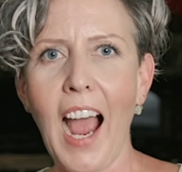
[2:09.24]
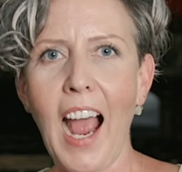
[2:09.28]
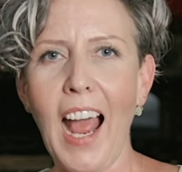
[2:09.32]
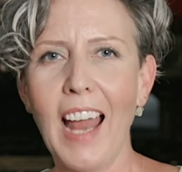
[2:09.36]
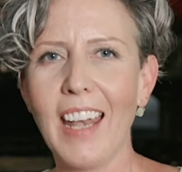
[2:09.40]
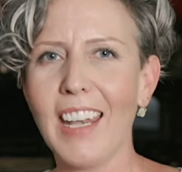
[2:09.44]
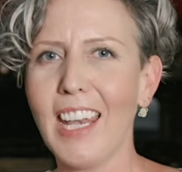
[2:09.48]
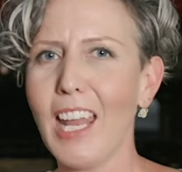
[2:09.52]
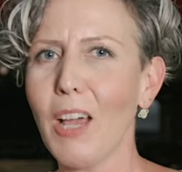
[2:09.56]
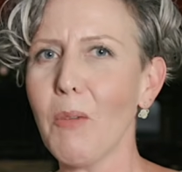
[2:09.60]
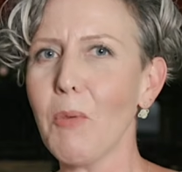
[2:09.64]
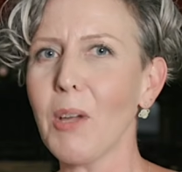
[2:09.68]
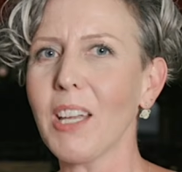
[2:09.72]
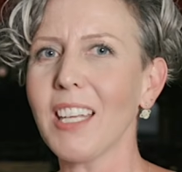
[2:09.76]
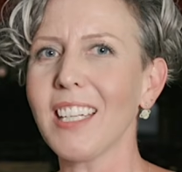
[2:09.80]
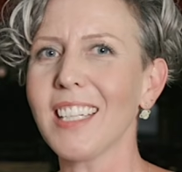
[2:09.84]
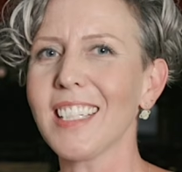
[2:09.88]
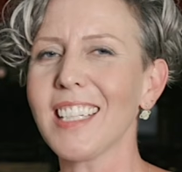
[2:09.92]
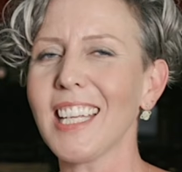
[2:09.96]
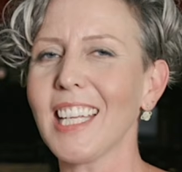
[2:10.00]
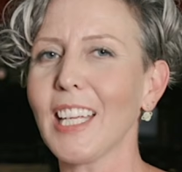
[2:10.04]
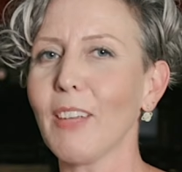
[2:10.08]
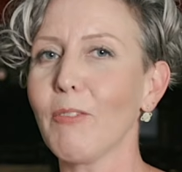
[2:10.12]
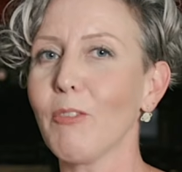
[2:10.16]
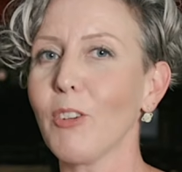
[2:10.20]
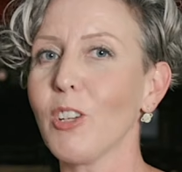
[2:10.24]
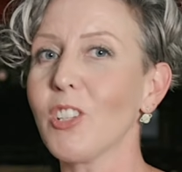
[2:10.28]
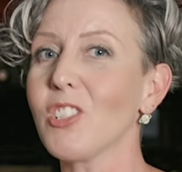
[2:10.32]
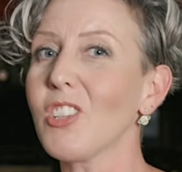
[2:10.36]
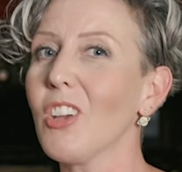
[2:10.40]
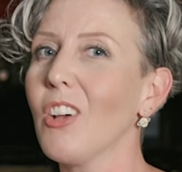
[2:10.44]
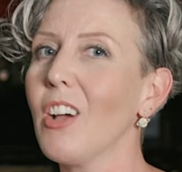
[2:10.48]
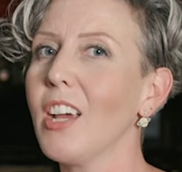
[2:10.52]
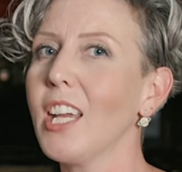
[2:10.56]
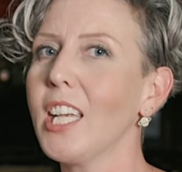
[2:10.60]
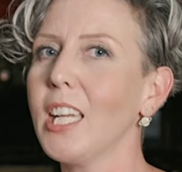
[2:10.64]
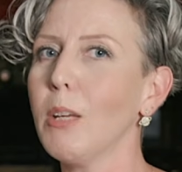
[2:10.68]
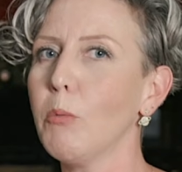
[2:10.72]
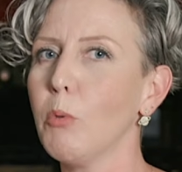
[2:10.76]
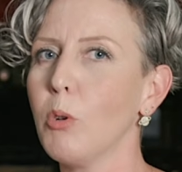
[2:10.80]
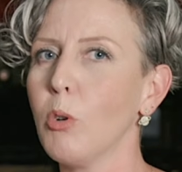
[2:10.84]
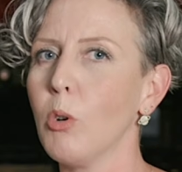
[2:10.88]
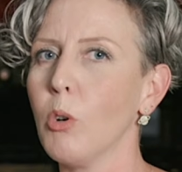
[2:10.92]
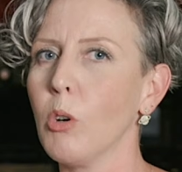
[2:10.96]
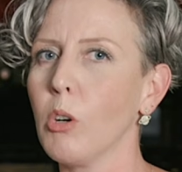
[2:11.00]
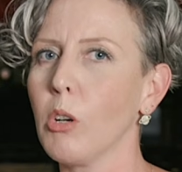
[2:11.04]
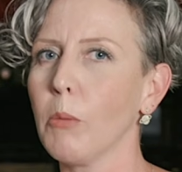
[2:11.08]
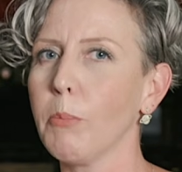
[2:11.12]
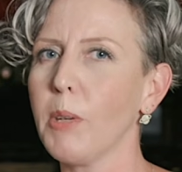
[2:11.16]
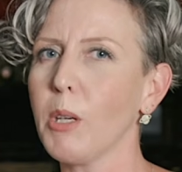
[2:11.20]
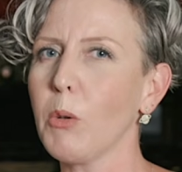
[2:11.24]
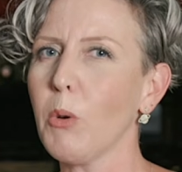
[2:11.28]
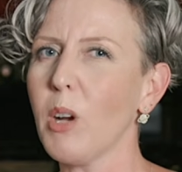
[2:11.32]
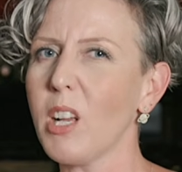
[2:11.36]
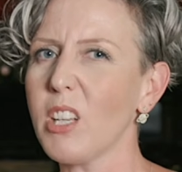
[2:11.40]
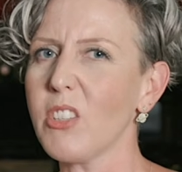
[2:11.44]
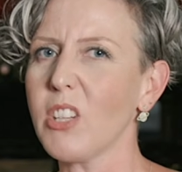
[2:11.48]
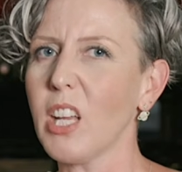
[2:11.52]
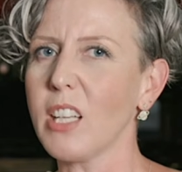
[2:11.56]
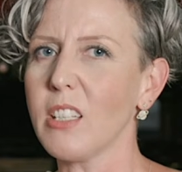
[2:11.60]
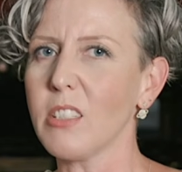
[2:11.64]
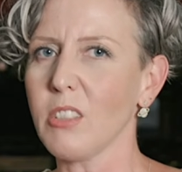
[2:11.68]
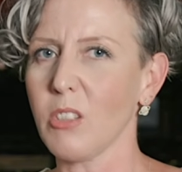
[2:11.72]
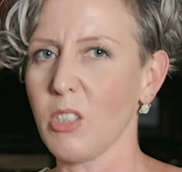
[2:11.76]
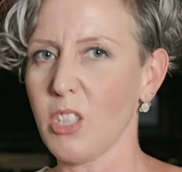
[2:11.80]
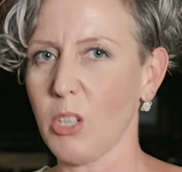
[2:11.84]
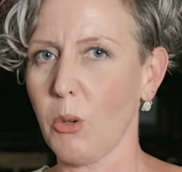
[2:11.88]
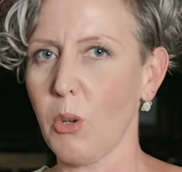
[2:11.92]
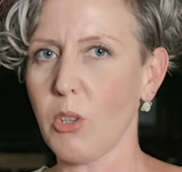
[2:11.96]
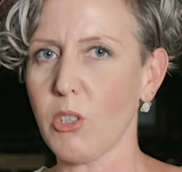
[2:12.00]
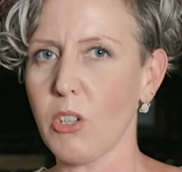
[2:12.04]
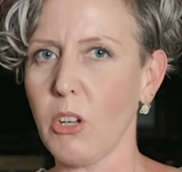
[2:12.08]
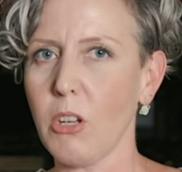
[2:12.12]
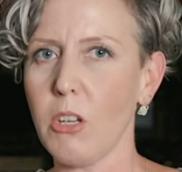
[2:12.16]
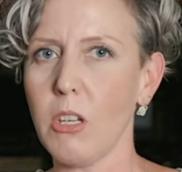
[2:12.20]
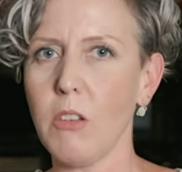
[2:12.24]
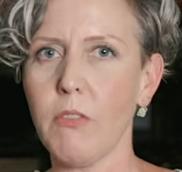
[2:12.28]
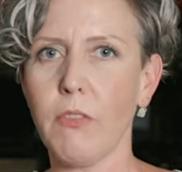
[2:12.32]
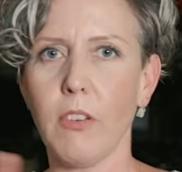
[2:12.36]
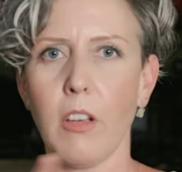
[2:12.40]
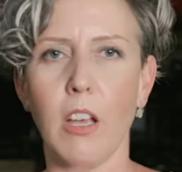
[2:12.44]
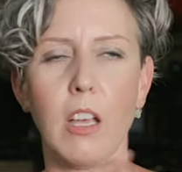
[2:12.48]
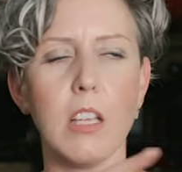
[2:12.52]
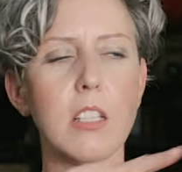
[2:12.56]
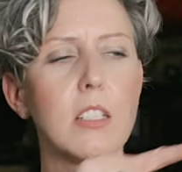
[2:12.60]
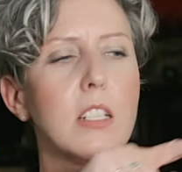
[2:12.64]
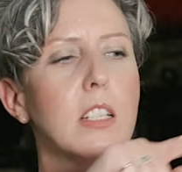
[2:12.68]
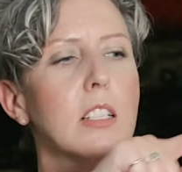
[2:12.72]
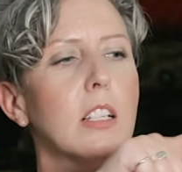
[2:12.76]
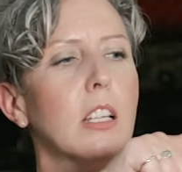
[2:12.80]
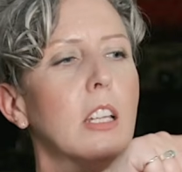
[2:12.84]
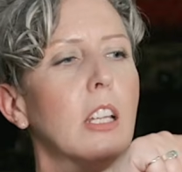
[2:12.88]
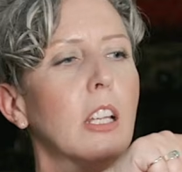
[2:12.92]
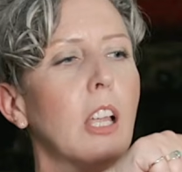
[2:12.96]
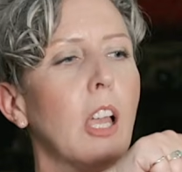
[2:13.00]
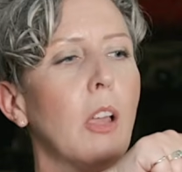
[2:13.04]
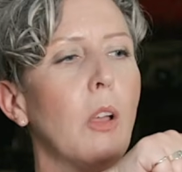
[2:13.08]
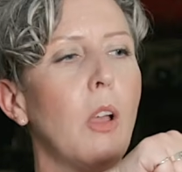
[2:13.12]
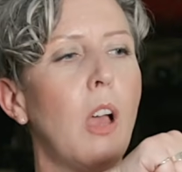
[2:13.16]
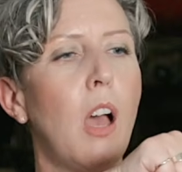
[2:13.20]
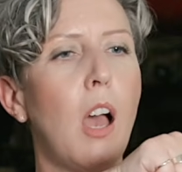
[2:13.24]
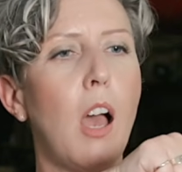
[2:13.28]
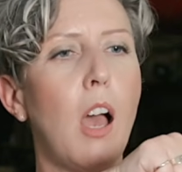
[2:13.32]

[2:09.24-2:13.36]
And now we're going to take it for a tiny walk. Be quite gentle, so I'll show you first. It's going to go.